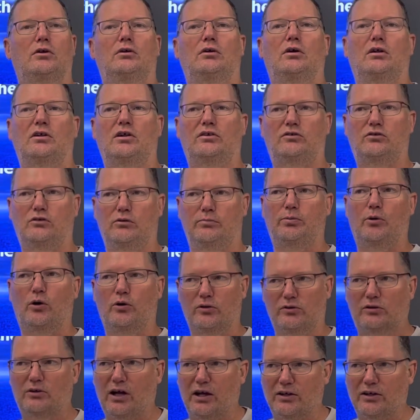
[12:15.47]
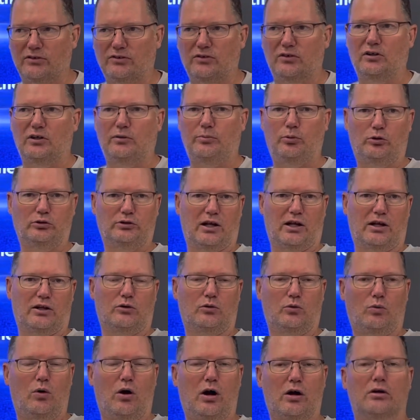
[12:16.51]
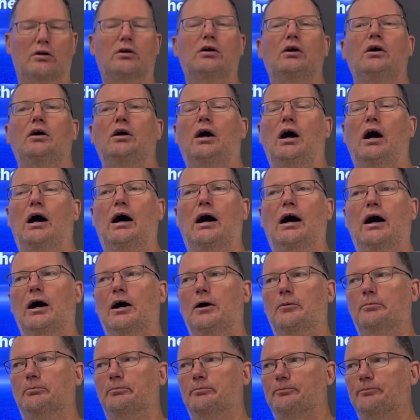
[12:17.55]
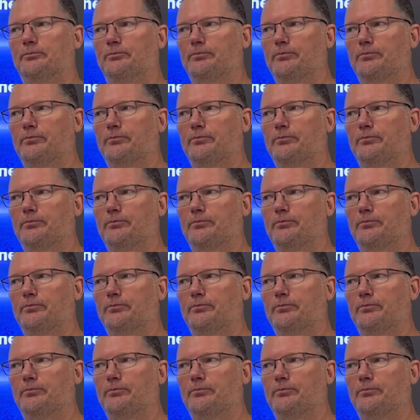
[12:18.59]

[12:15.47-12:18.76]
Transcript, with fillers: unless your boat is constantly pulled out of the water, um,